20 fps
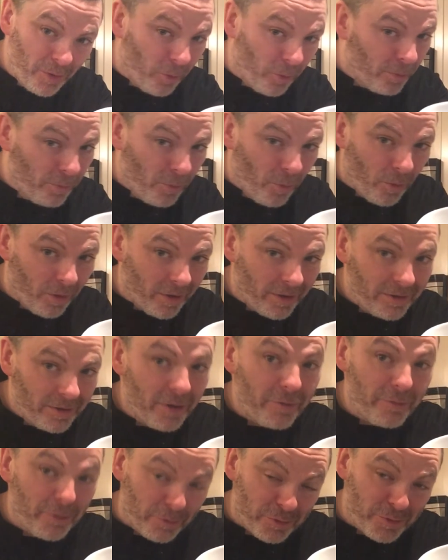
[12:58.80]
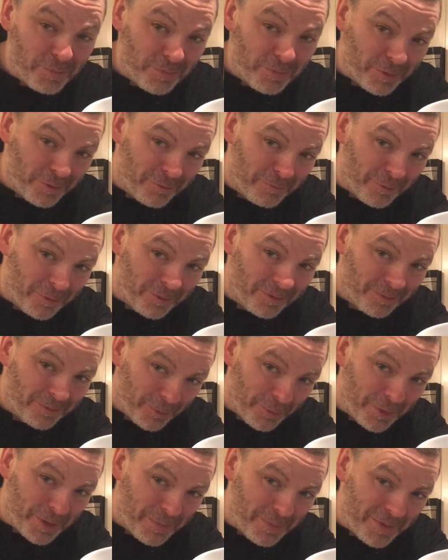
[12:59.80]
or more of those beautiful
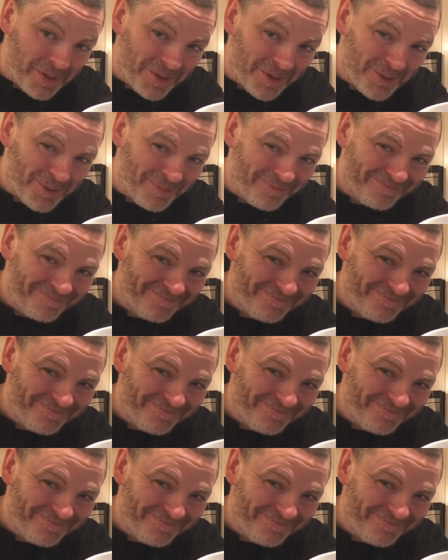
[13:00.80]
green peas.